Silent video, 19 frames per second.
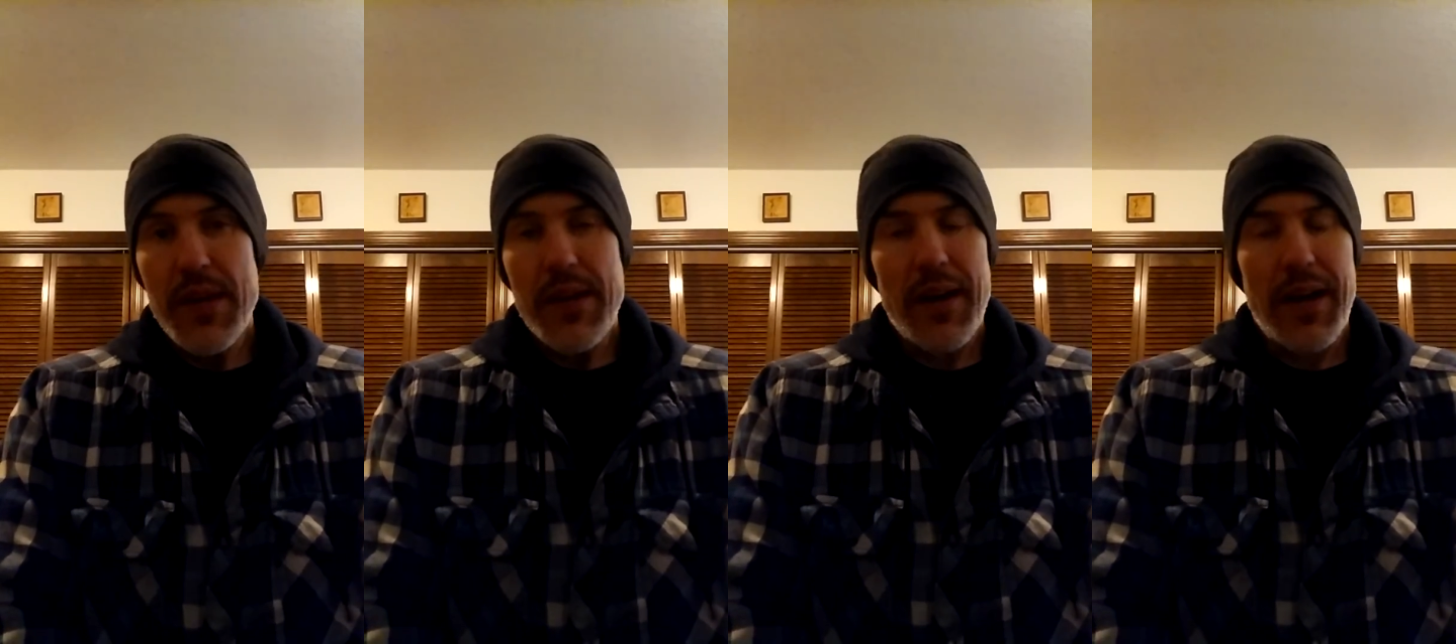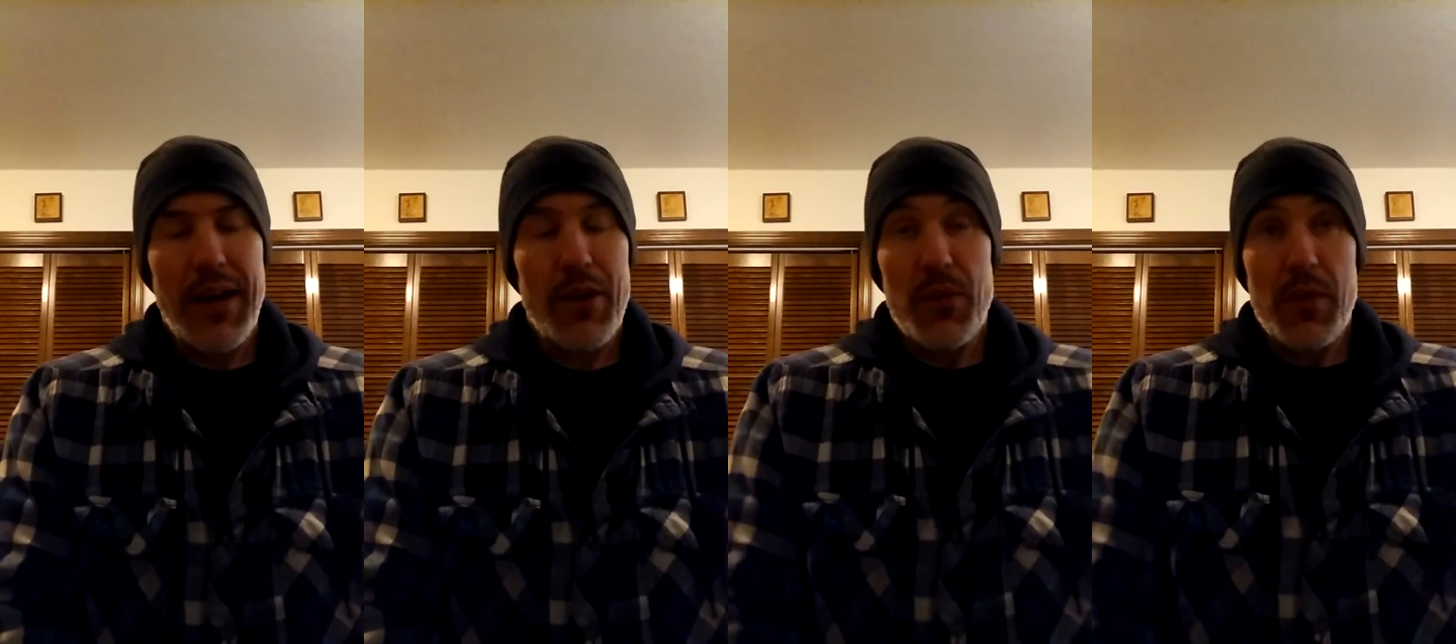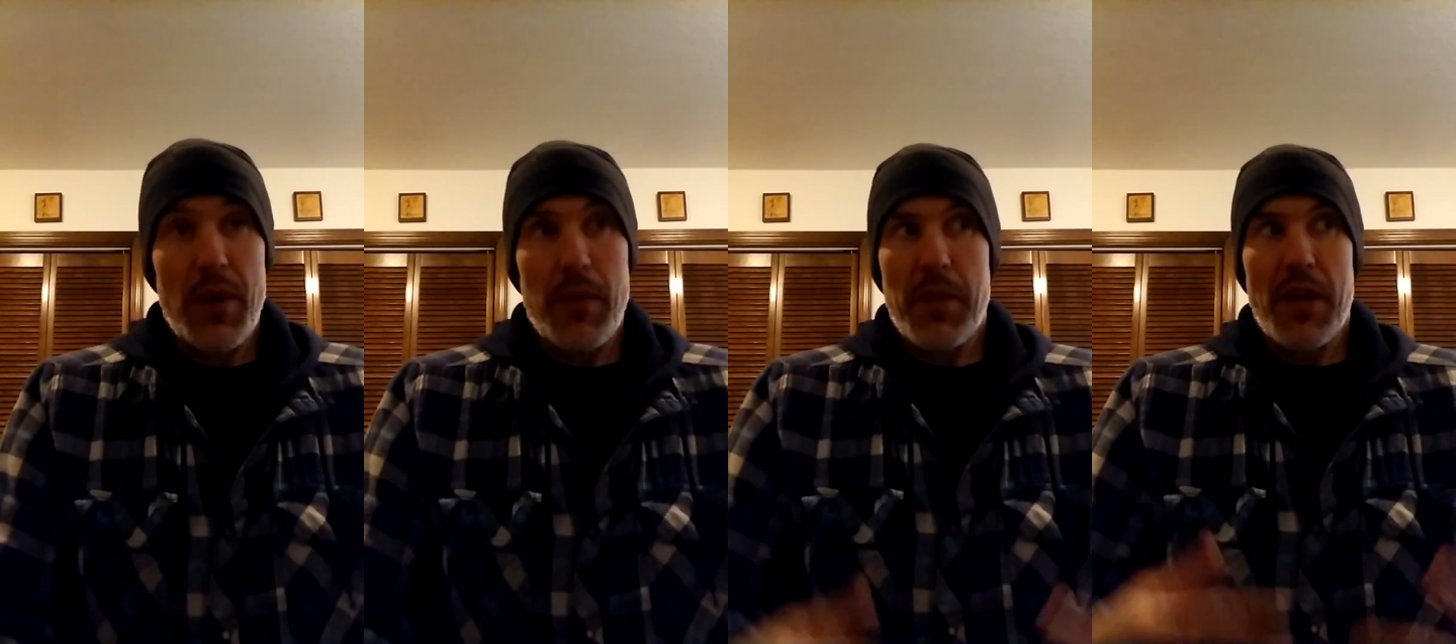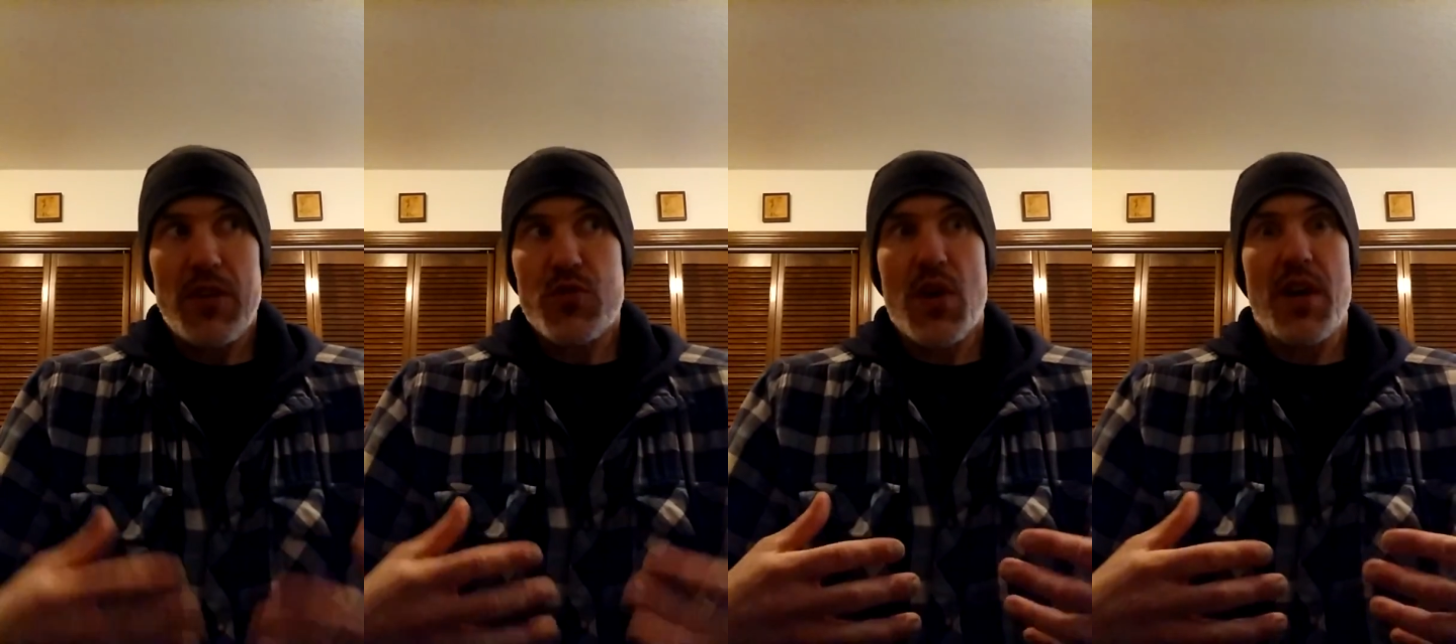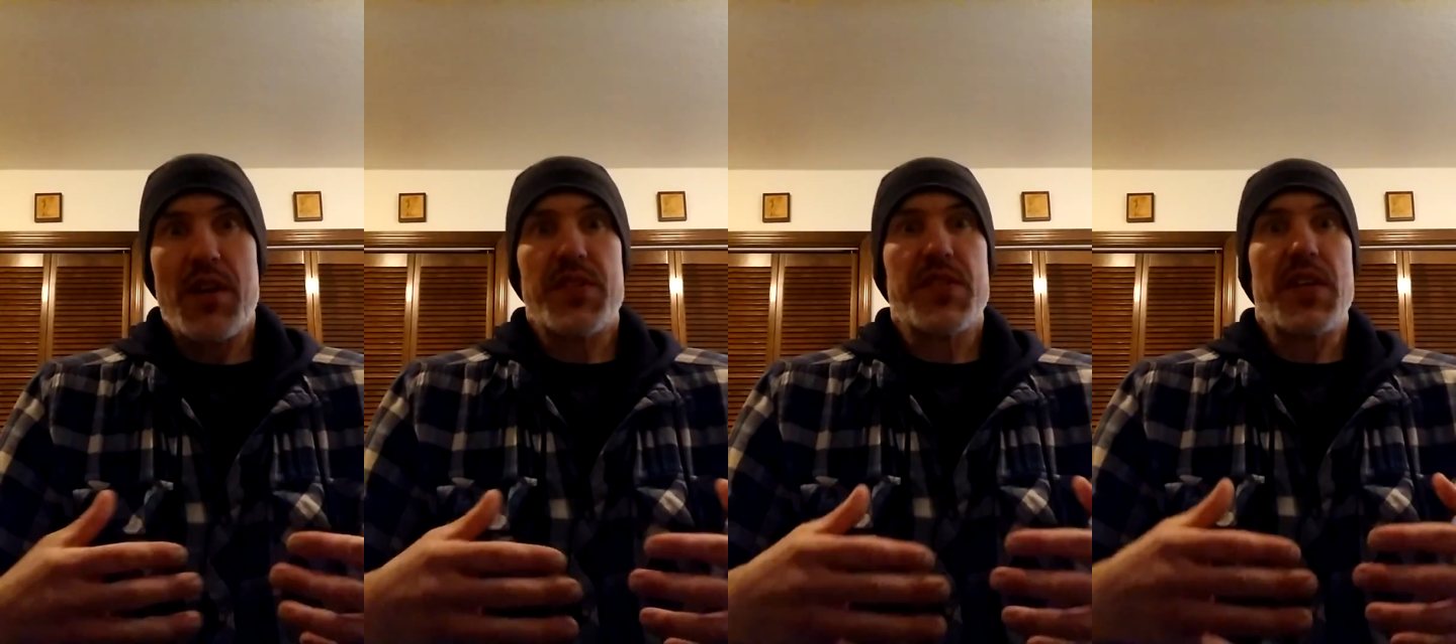I'm not
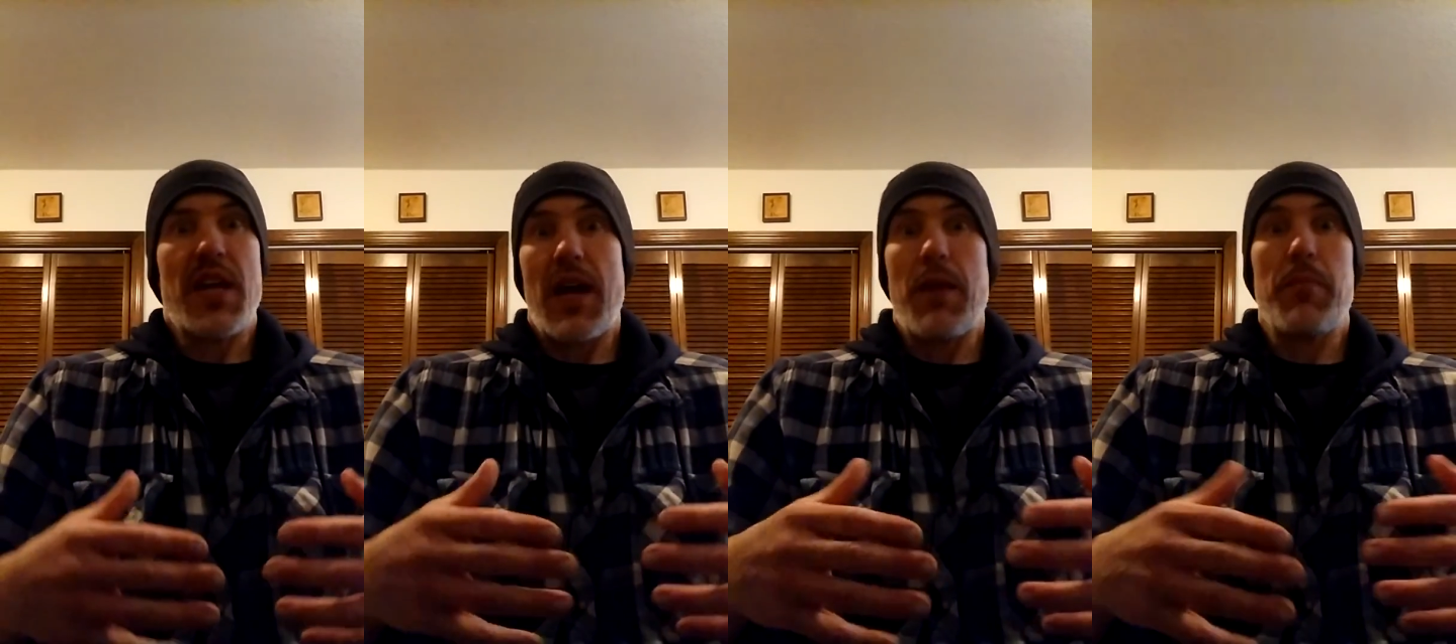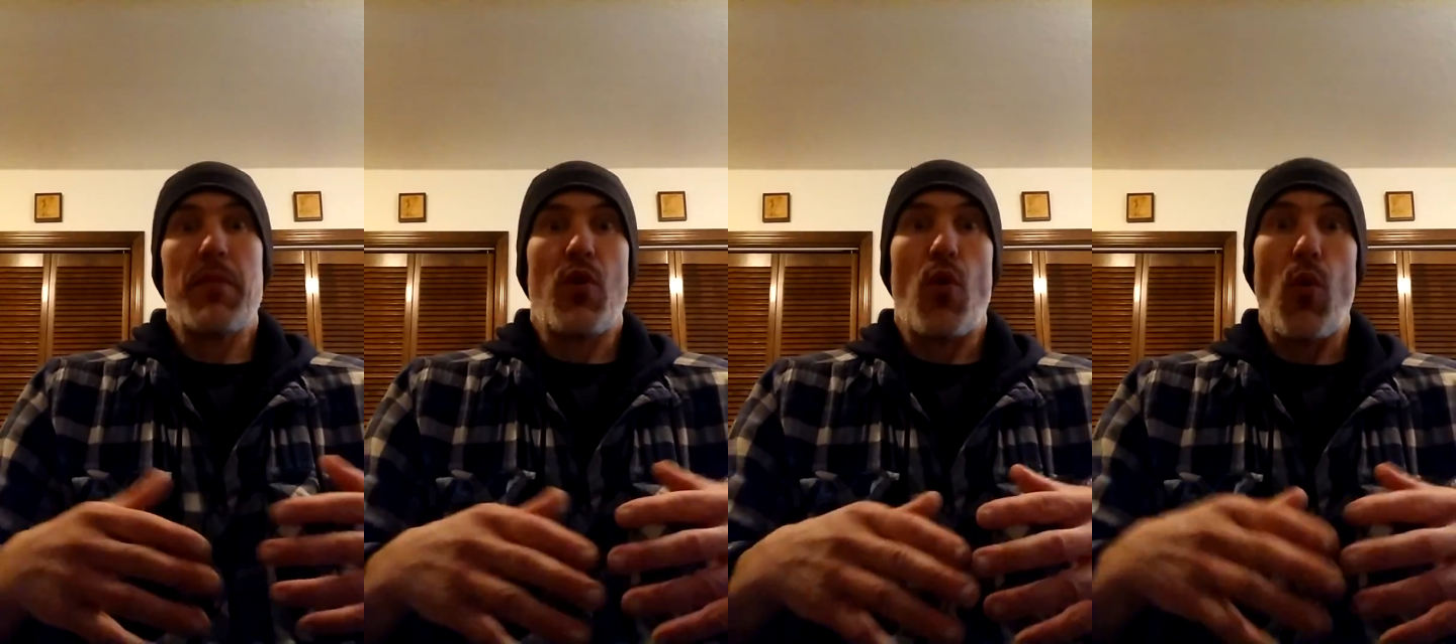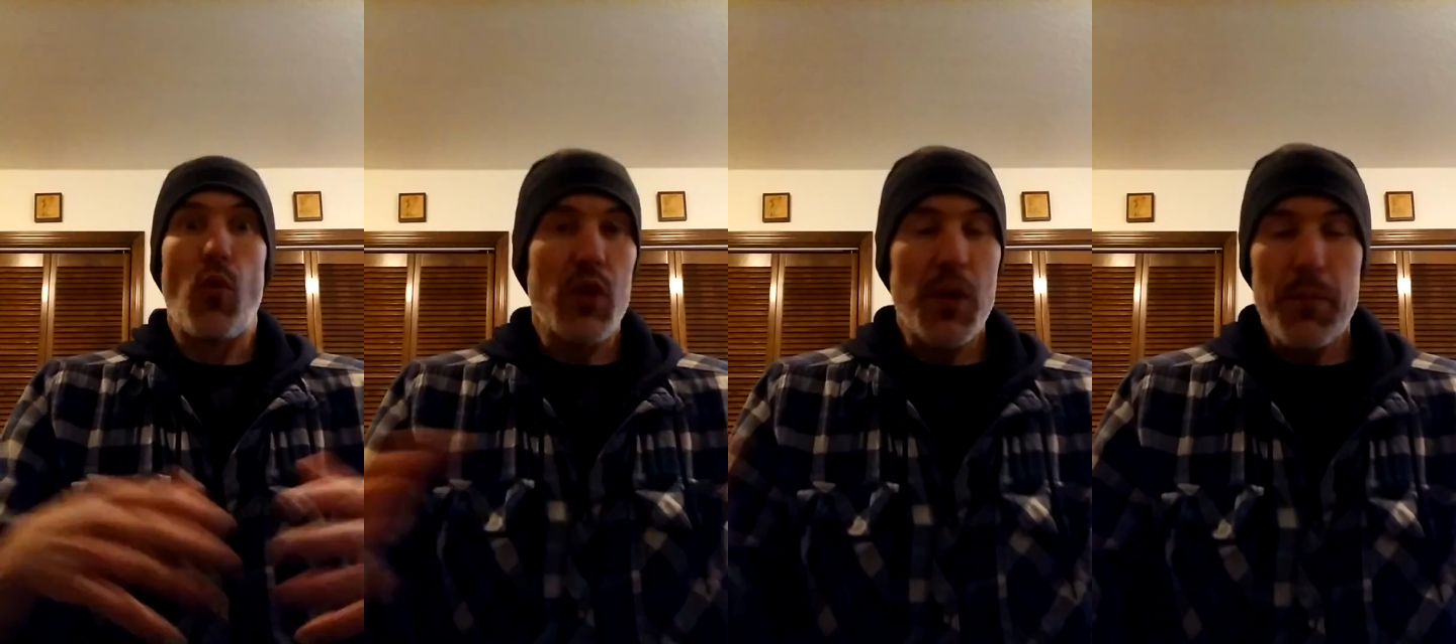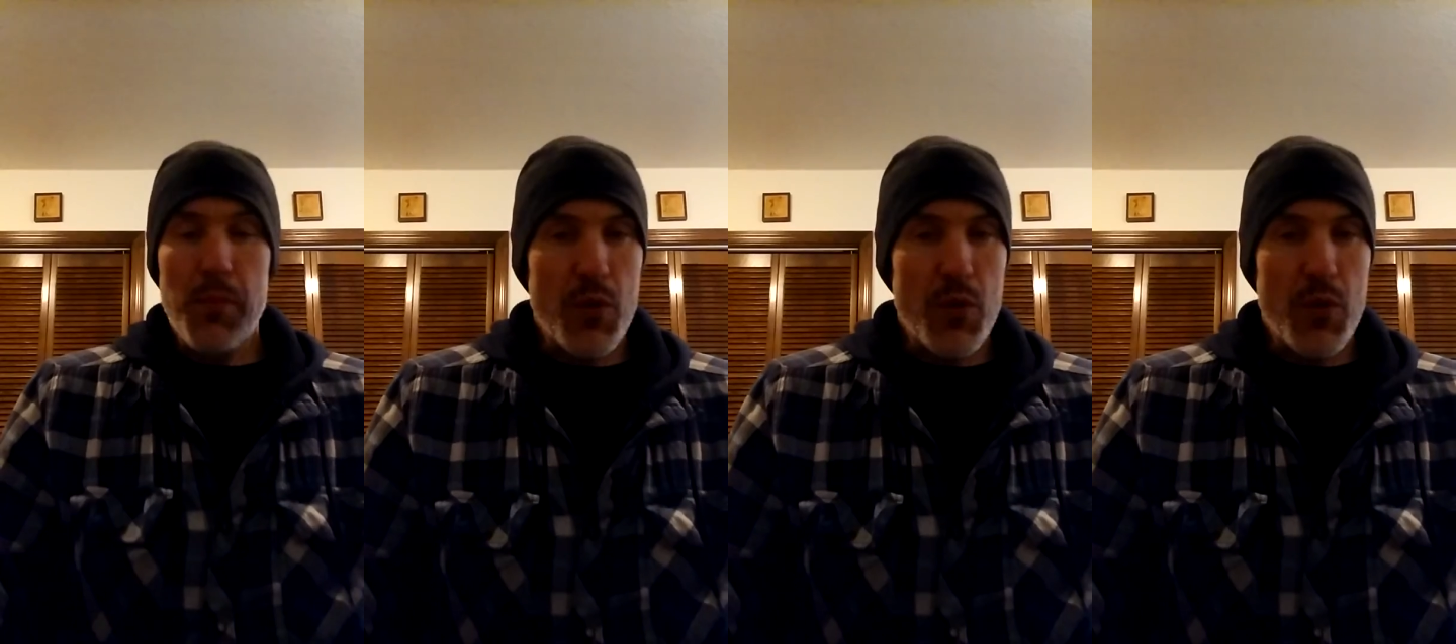trying to say I'm the only